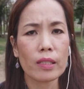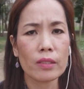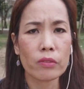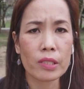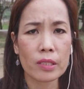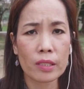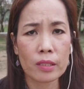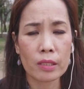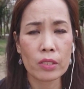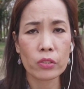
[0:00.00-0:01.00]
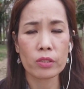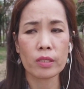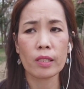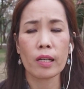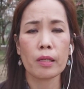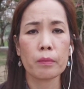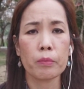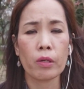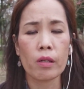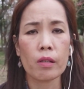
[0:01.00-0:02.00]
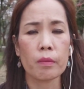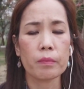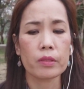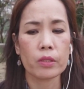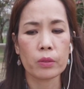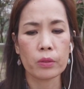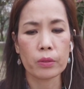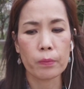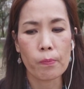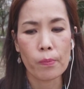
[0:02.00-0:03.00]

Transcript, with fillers: addressing the issues that I brought up. So